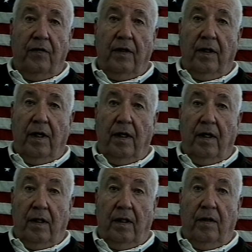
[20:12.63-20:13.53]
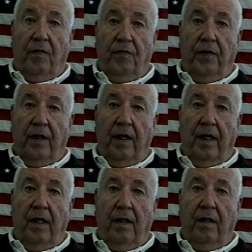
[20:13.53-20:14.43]
I'll, I'll, never forget
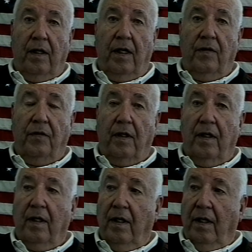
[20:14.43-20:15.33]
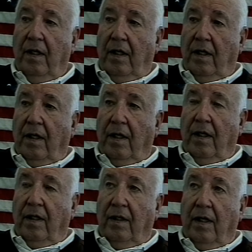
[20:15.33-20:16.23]
hand grenades. They,
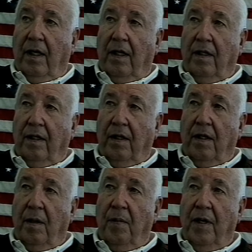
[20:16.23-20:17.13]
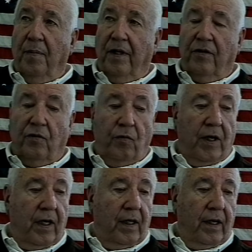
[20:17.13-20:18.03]
I, they made me a
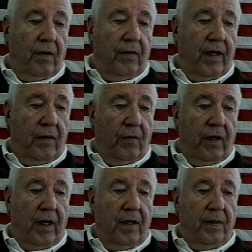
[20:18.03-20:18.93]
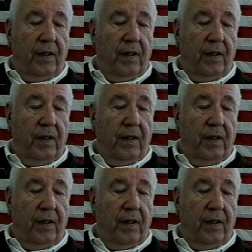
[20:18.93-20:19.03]
squad leader right away.